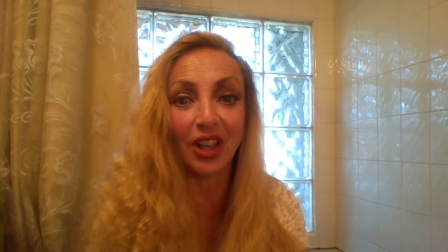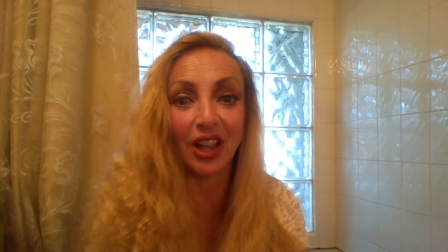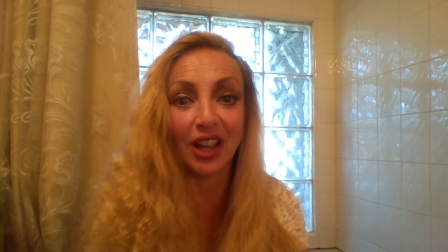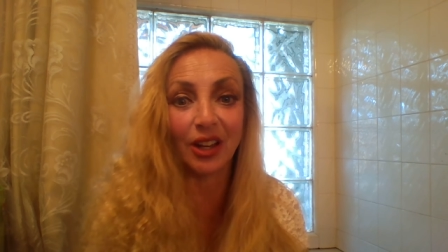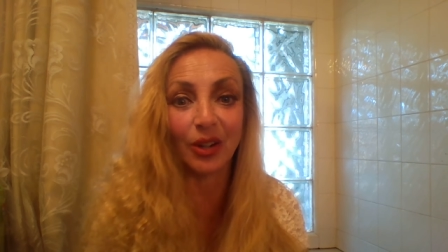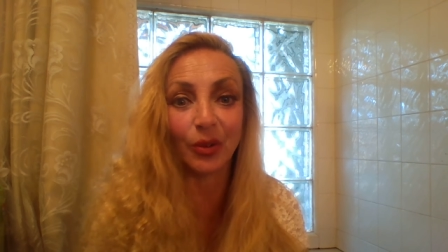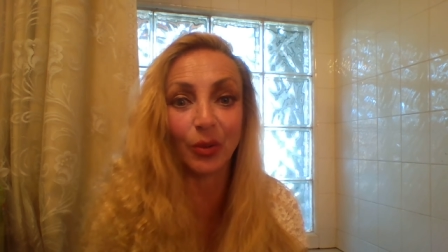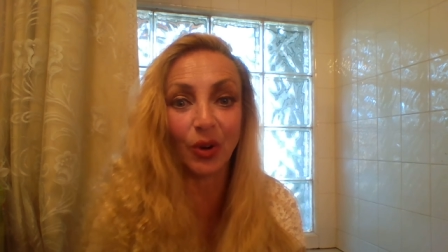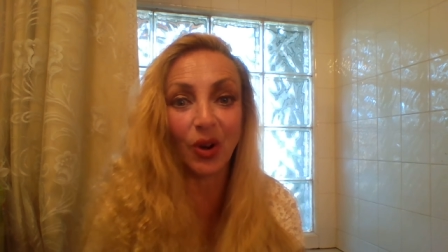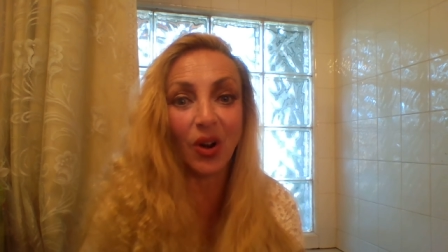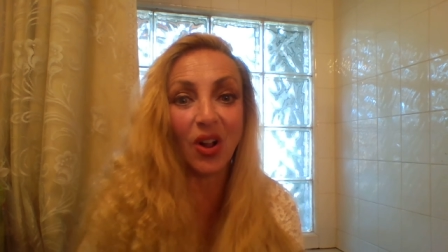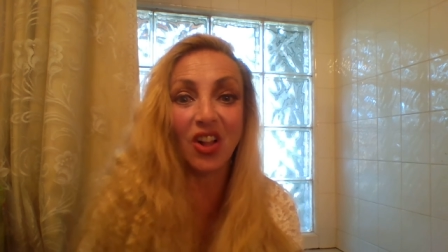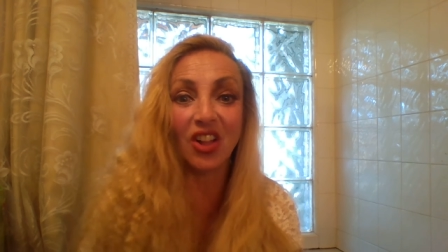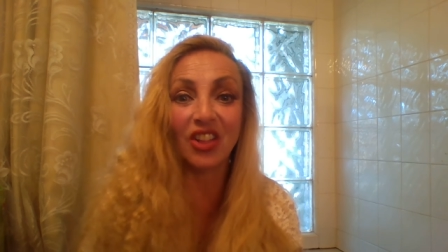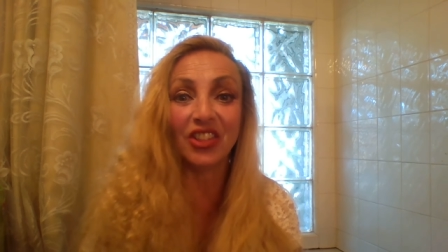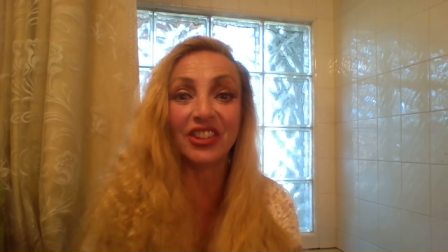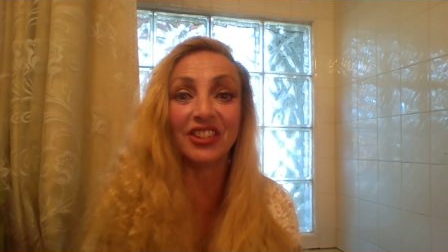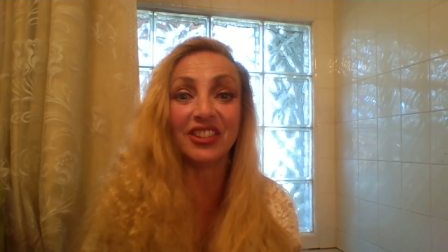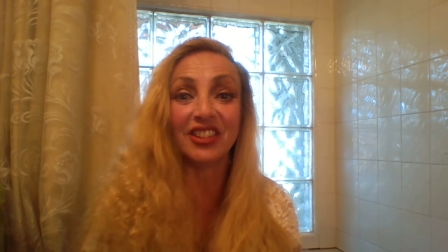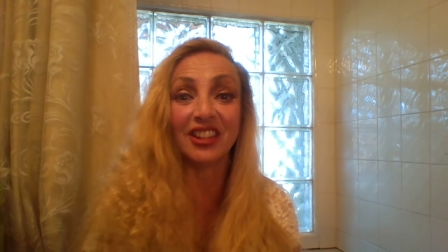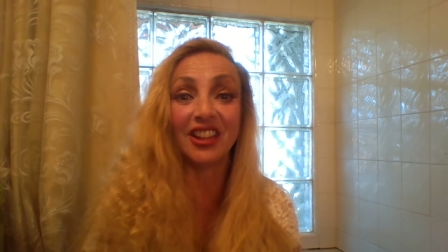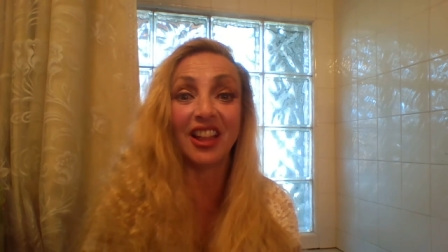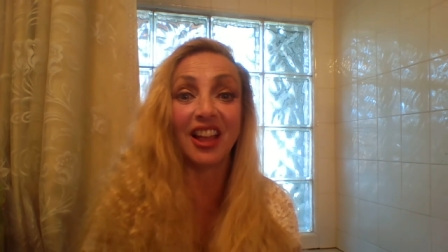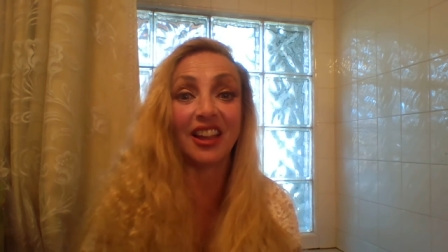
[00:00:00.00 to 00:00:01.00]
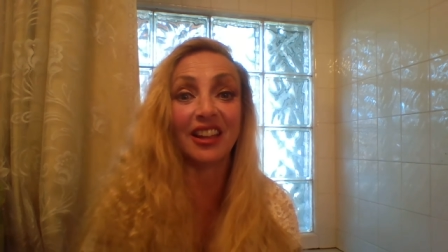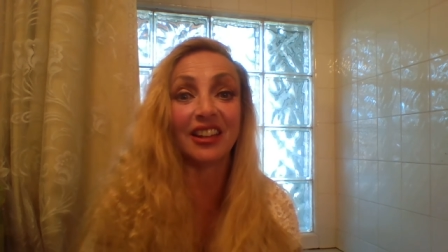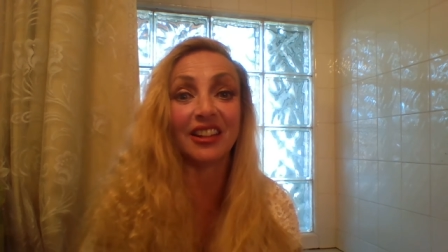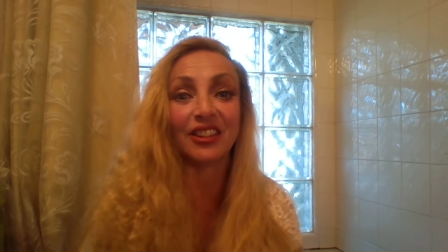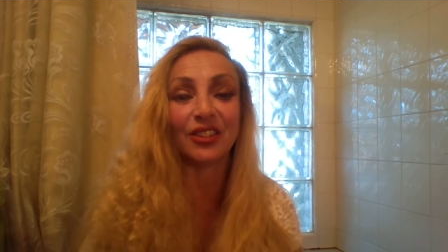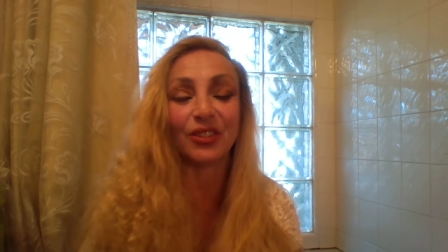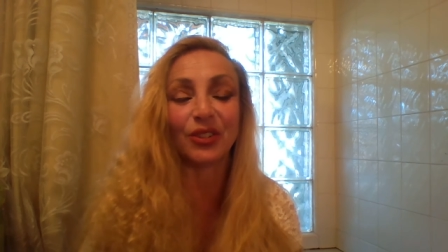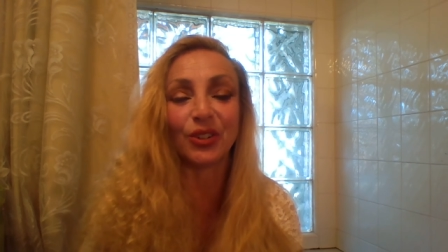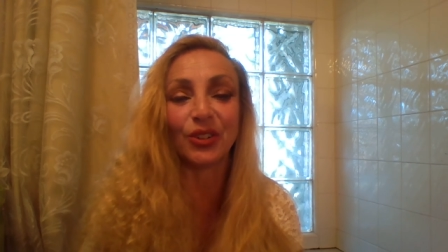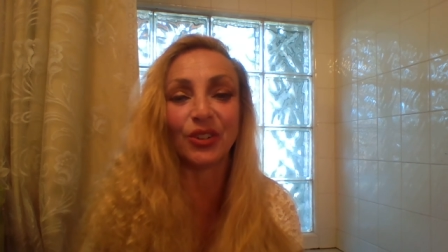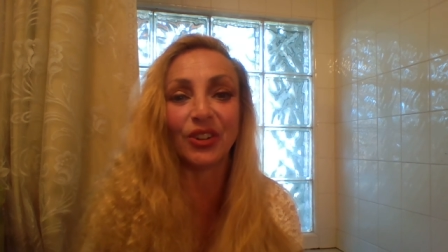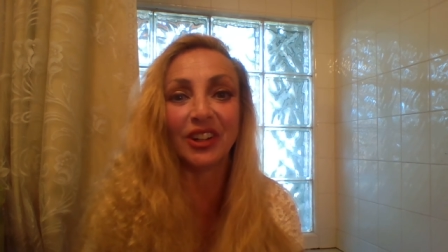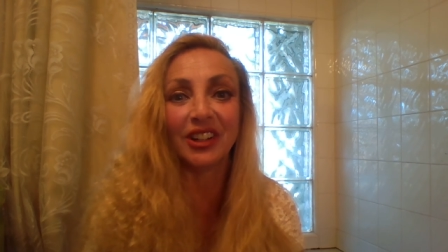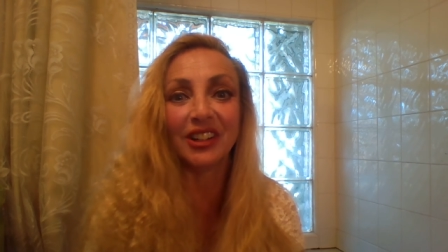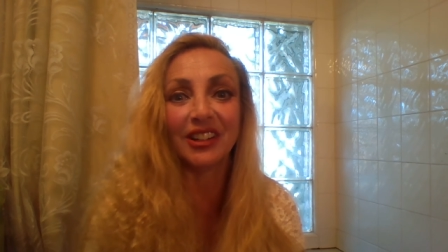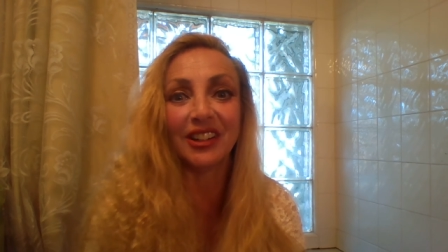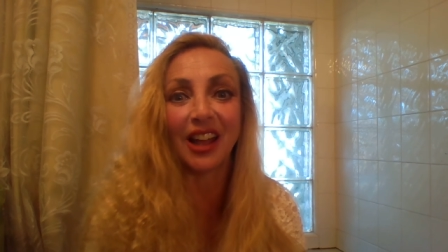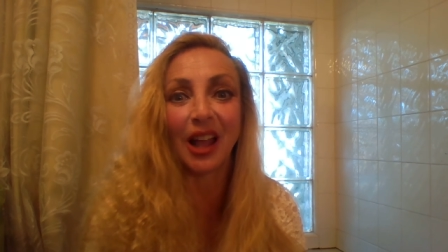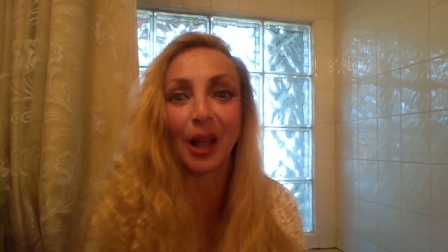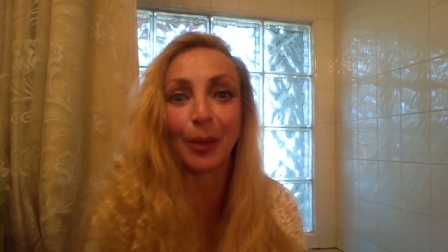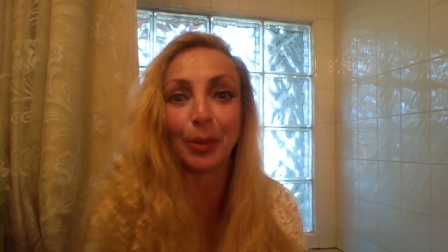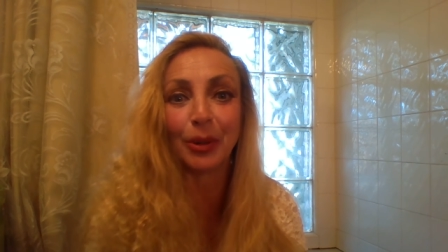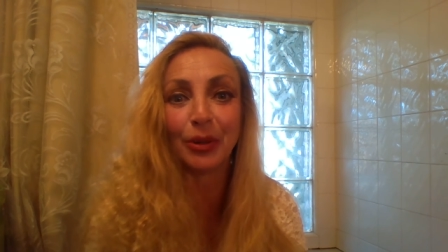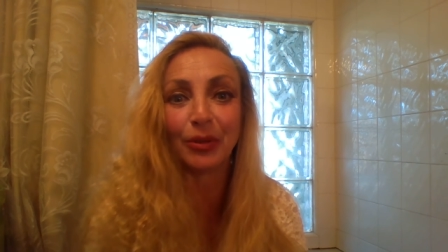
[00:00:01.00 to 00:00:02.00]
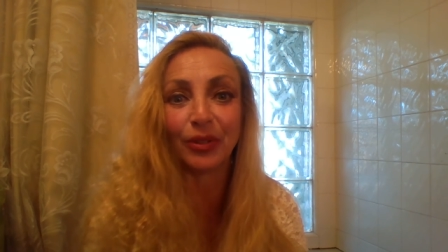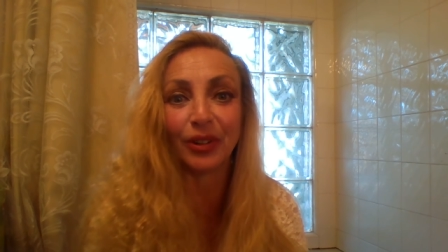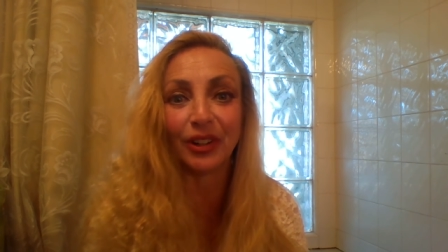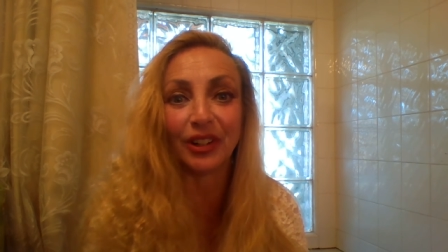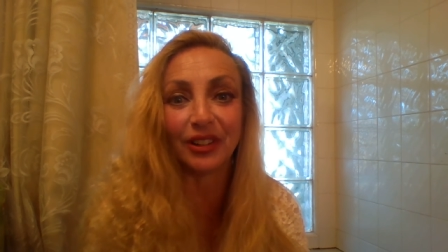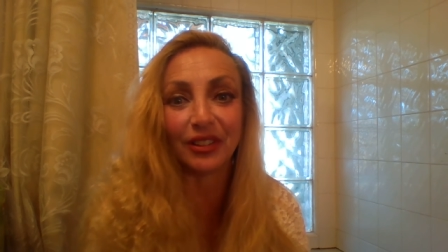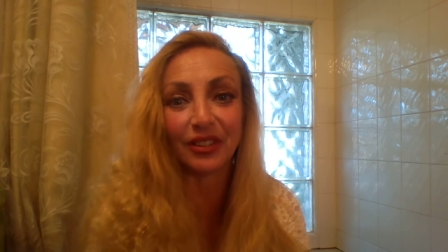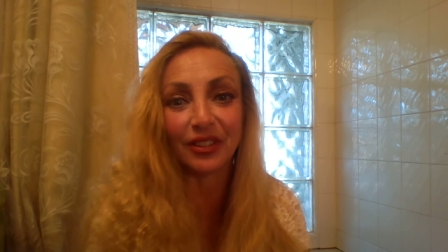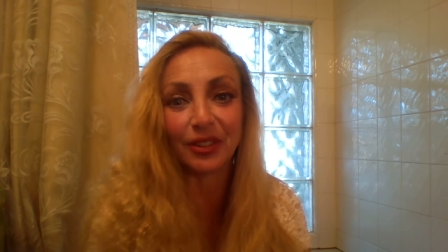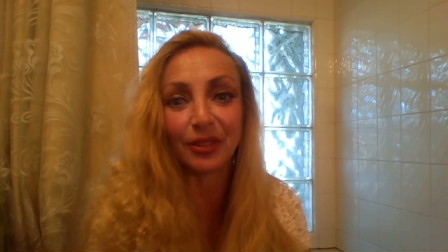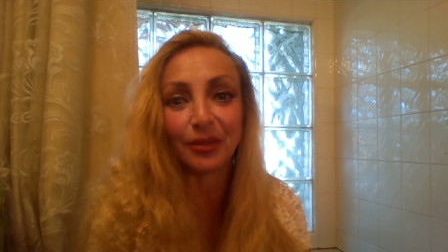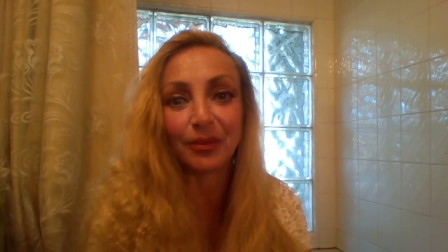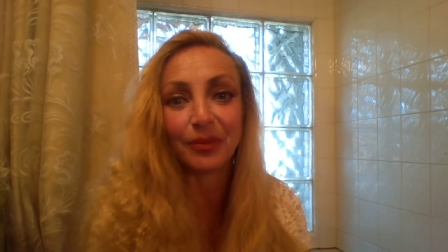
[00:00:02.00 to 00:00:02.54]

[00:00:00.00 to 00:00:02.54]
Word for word: signed. We're all this alliance. We're great and happy friends.